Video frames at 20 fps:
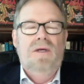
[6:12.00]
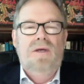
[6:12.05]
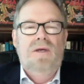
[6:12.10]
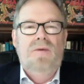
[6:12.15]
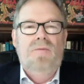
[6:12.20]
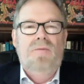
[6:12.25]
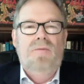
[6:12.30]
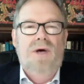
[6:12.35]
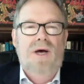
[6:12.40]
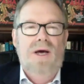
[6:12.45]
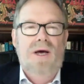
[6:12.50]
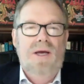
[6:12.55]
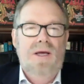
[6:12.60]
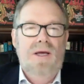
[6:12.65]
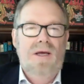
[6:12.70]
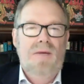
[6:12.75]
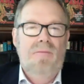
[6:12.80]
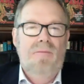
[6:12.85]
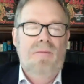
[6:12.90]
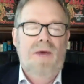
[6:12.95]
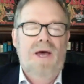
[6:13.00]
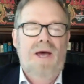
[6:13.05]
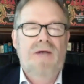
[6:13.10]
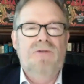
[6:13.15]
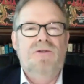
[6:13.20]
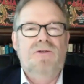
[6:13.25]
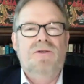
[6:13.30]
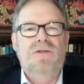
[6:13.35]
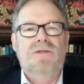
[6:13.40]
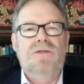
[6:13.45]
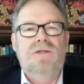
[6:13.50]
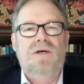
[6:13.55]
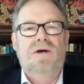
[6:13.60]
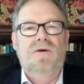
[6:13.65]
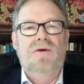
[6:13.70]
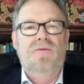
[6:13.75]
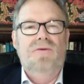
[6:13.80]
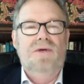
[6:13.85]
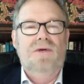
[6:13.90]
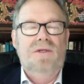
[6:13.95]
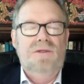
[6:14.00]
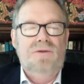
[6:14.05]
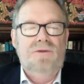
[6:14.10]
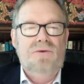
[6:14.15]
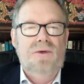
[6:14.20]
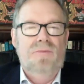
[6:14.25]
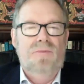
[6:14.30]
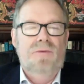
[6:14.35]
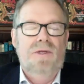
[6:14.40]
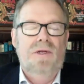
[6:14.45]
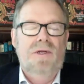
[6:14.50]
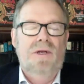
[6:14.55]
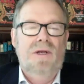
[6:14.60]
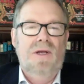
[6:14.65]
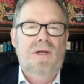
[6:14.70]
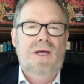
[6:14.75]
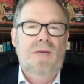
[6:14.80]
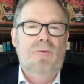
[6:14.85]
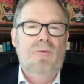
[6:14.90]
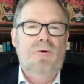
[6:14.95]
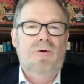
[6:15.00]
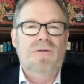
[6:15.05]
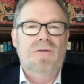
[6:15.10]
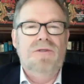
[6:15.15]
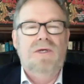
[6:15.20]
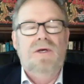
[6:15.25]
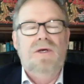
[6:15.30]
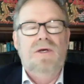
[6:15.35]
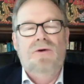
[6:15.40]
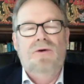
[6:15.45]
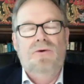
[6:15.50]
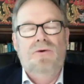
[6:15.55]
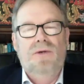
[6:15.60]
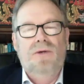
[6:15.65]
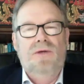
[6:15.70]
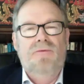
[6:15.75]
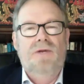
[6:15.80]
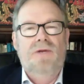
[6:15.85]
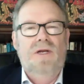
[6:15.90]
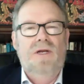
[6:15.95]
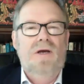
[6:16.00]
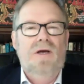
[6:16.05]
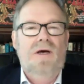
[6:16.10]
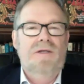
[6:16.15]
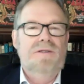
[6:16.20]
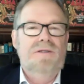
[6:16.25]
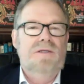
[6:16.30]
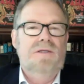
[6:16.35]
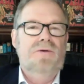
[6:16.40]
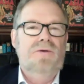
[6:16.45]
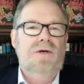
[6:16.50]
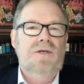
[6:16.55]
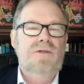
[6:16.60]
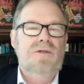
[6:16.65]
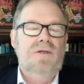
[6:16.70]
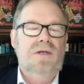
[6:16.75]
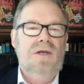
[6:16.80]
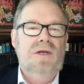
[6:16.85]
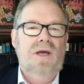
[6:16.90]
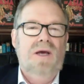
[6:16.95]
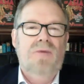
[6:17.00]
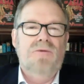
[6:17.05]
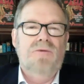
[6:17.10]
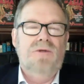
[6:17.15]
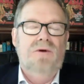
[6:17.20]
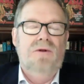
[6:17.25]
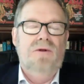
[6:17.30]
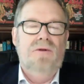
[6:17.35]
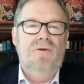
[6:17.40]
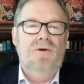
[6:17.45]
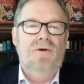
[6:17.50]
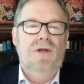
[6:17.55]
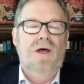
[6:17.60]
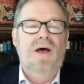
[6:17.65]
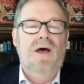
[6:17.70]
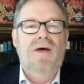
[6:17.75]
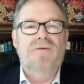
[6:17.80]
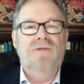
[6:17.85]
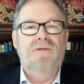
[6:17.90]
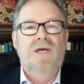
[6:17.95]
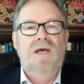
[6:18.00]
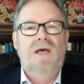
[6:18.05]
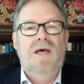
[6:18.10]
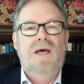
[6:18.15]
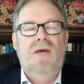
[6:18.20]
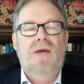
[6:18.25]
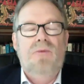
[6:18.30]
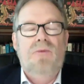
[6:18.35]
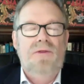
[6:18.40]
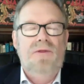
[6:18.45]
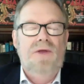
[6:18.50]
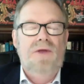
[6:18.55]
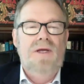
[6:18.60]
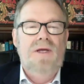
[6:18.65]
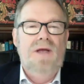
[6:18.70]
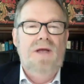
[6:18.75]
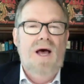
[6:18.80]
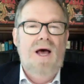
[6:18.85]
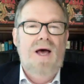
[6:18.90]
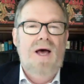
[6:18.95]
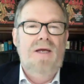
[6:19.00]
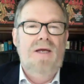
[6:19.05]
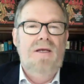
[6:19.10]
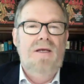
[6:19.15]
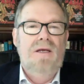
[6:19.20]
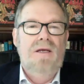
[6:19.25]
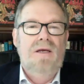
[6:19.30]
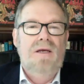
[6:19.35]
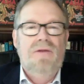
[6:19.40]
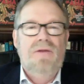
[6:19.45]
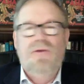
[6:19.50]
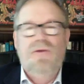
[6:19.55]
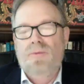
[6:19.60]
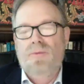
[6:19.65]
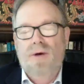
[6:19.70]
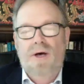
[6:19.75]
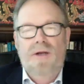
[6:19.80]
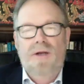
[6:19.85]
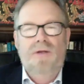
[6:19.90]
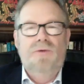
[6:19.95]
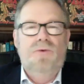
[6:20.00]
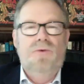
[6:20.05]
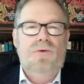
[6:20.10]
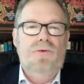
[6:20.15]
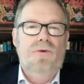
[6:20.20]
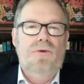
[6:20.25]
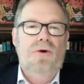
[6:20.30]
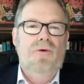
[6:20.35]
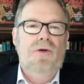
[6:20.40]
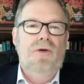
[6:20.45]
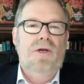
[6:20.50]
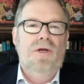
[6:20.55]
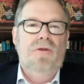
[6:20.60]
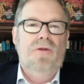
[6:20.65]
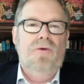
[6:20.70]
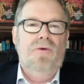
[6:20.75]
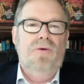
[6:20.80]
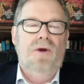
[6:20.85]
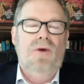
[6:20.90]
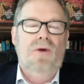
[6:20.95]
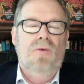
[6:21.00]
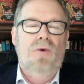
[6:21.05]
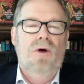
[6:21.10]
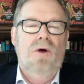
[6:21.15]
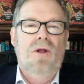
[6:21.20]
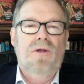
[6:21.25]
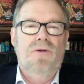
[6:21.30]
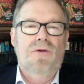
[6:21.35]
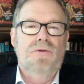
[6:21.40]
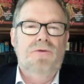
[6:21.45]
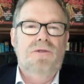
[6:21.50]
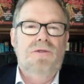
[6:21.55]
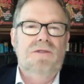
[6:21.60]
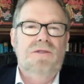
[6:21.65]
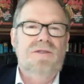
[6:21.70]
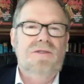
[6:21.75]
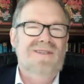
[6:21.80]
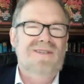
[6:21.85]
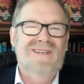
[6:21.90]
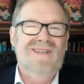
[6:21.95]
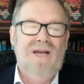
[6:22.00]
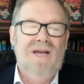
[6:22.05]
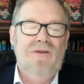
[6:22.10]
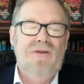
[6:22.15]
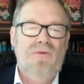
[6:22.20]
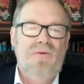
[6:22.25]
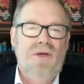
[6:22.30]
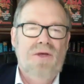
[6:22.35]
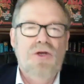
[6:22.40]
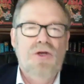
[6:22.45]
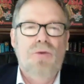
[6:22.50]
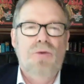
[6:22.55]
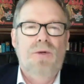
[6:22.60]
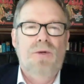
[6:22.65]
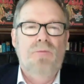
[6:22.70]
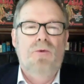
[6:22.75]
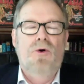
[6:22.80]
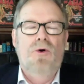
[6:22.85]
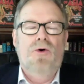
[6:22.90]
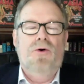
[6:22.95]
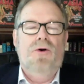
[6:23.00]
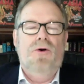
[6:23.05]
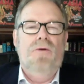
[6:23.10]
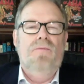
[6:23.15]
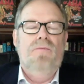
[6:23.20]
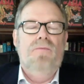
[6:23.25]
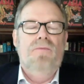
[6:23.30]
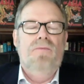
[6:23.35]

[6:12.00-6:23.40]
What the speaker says: by masses of conscripted laborers who lived in concentration camps all their lives. And when they died, their bodies were thrown into the Great Wall, used as kind of human mortar.